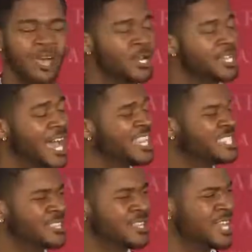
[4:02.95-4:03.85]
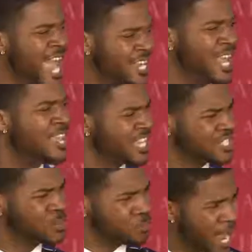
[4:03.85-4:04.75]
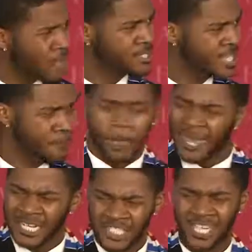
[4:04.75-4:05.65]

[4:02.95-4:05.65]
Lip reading: without acknowledging the night that surrounds them.